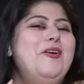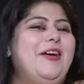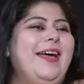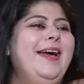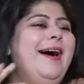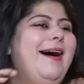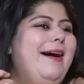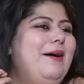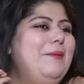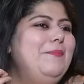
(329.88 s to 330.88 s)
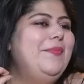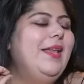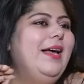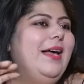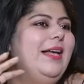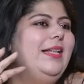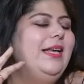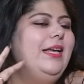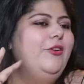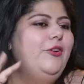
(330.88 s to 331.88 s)
Okay. Um,
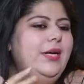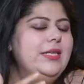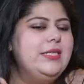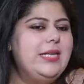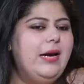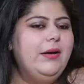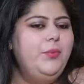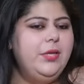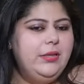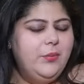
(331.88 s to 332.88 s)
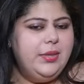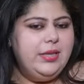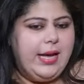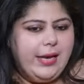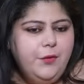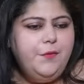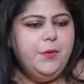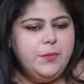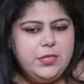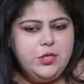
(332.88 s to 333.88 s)
you know, Sara, with, with the kind of
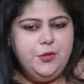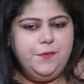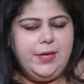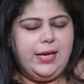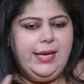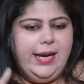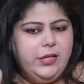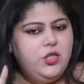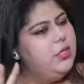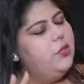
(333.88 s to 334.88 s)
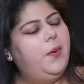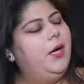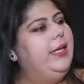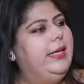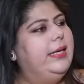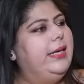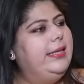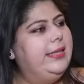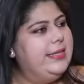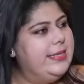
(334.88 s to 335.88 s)
films that you've done, ek cheez to bahut clear hai
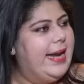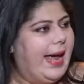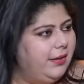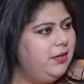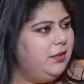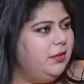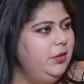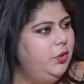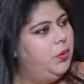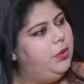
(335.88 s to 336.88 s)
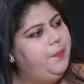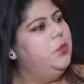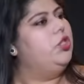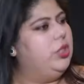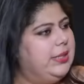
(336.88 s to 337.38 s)
that as an actor, you want to push